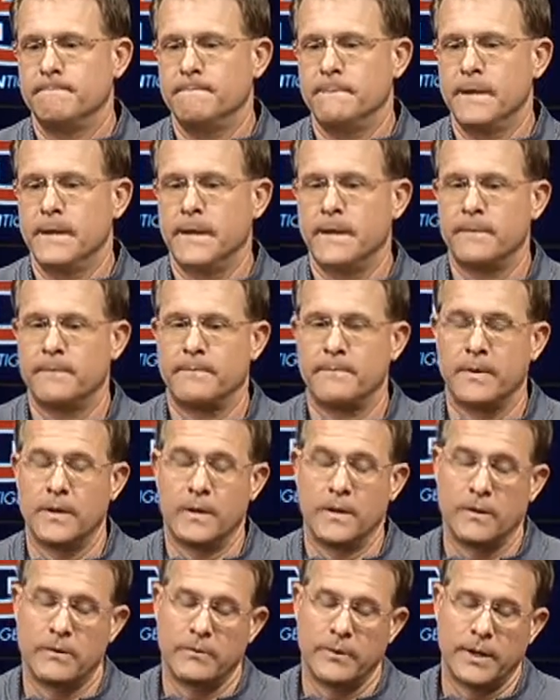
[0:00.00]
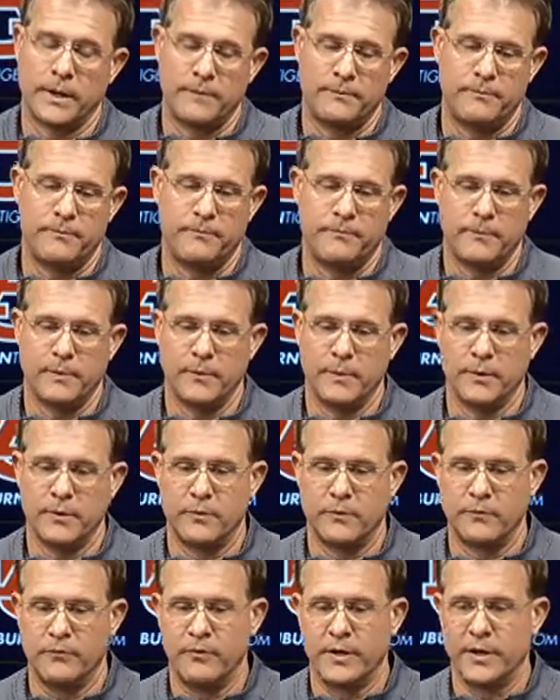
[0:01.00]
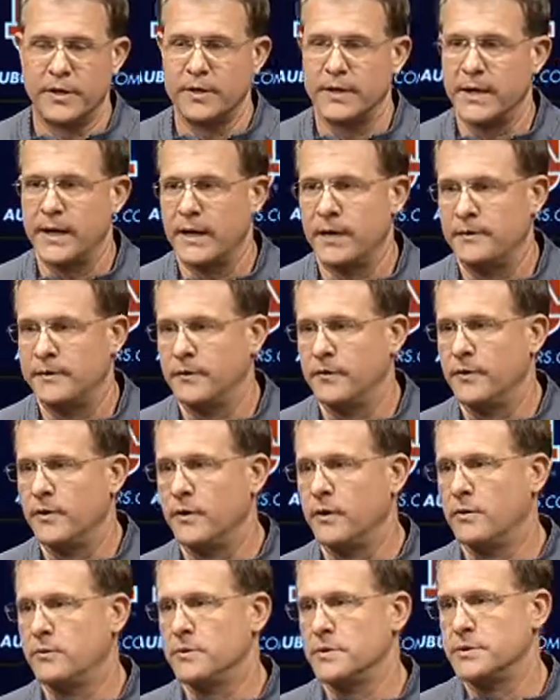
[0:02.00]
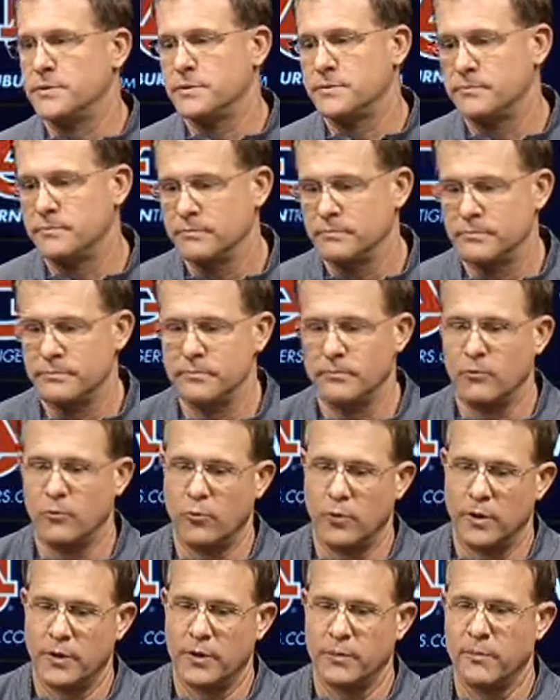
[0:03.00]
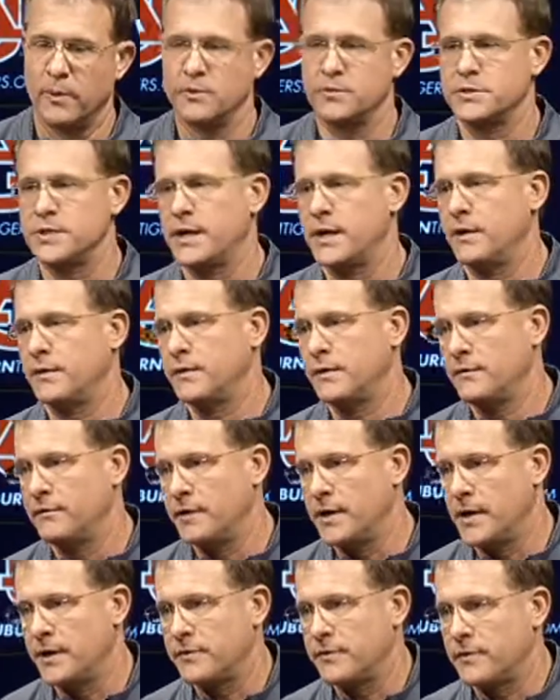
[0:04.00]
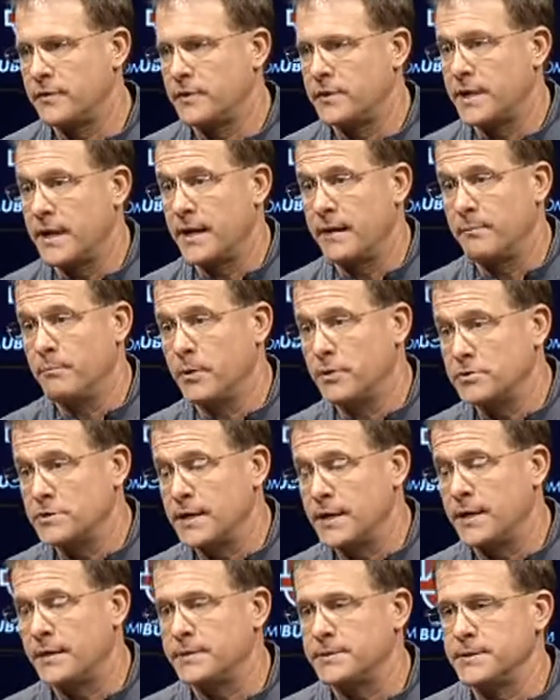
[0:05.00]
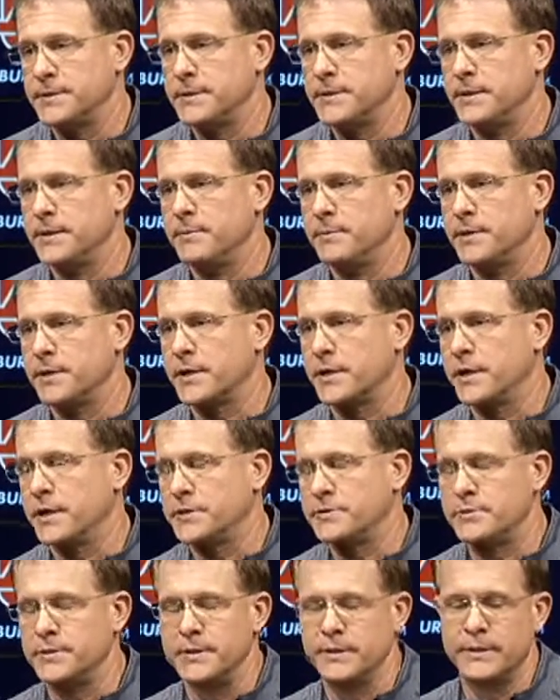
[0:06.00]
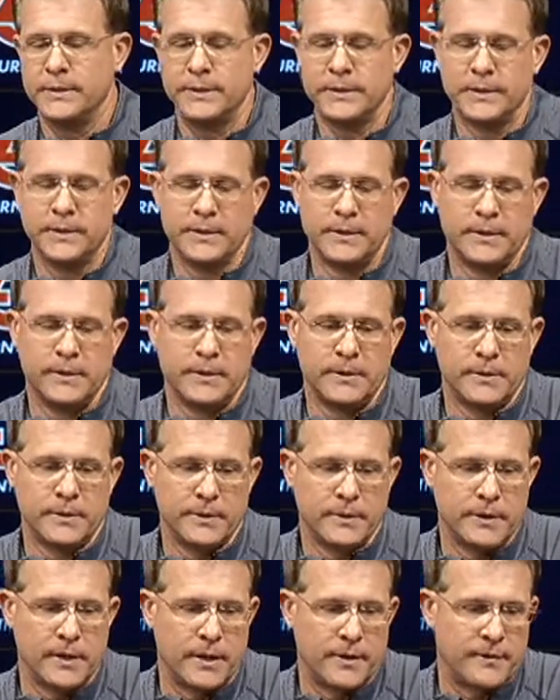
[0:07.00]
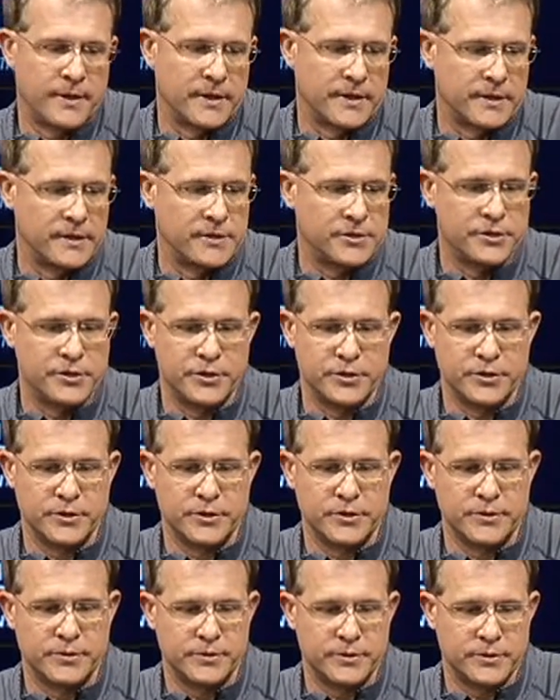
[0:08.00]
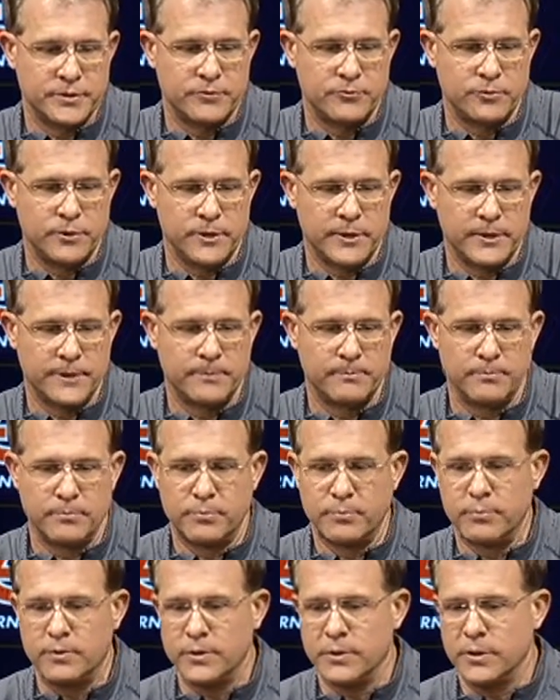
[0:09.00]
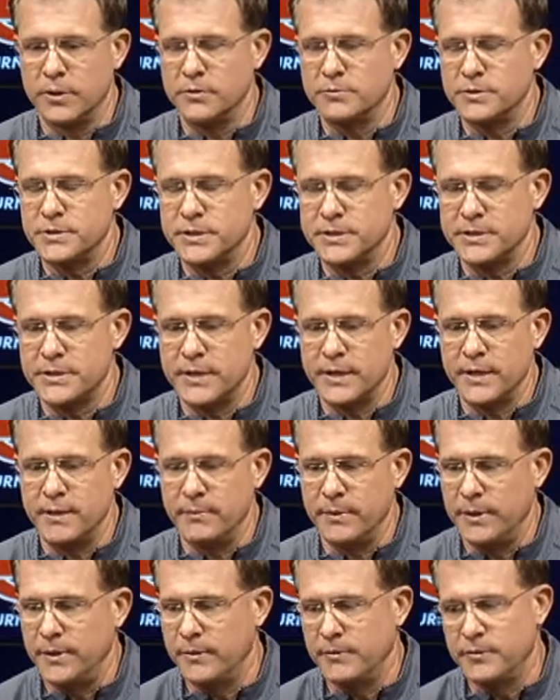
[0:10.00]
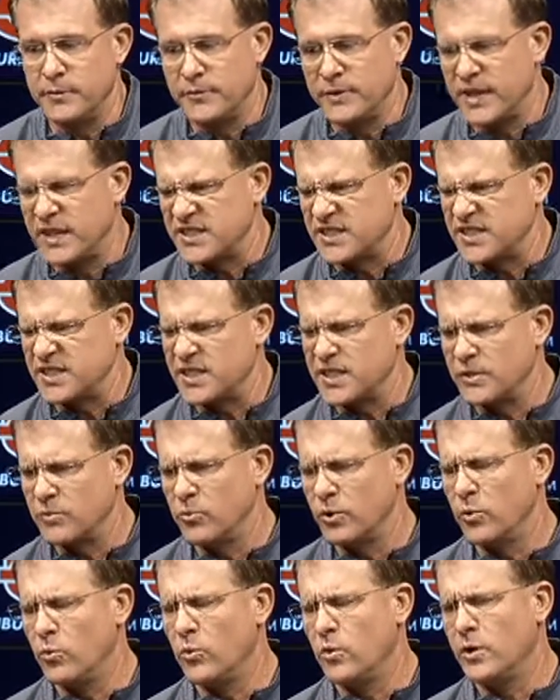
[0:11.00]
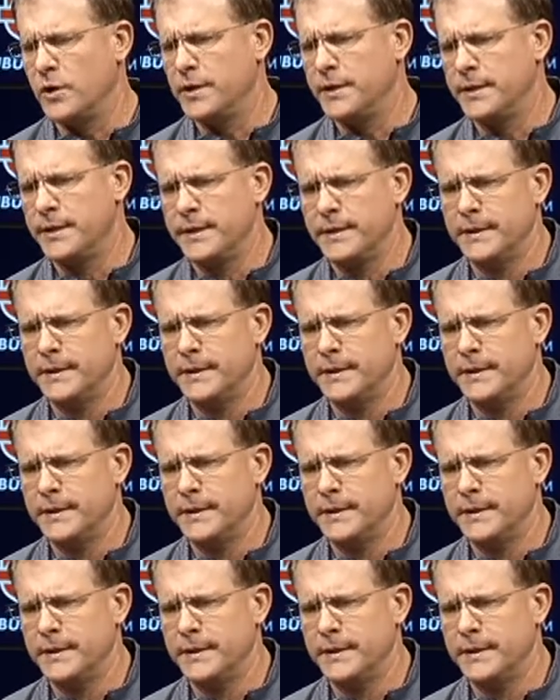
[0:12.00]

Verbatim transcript: Yeah, uh, I, I mean, they're very talented. They're always one of the most talented, if not the talent, most talented team in the country. And I think this year is, is really close to the same. You know, 2010 we won.